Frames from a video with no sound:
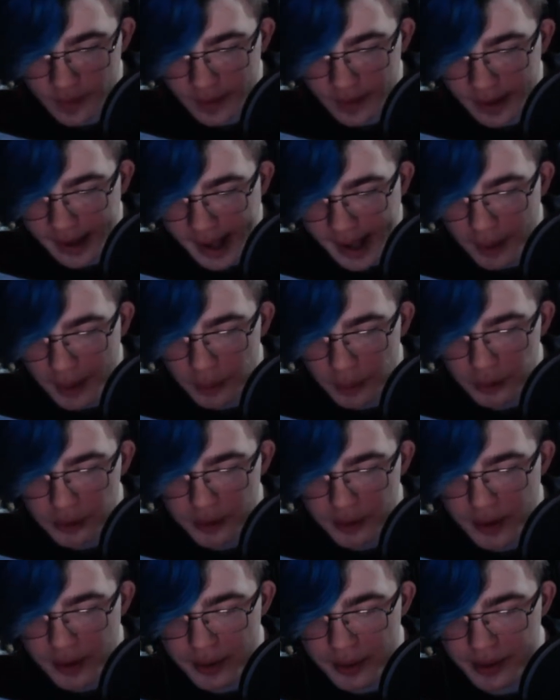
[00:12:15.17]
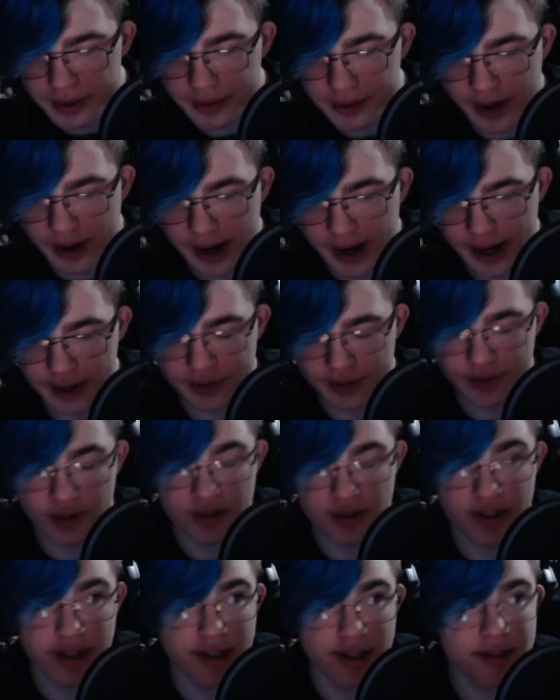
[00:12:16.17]
How old were you when you had your
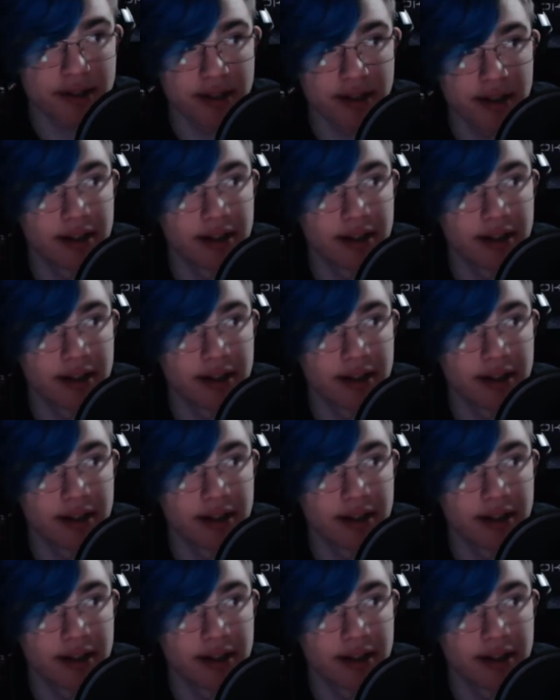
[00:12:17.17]
first kiss?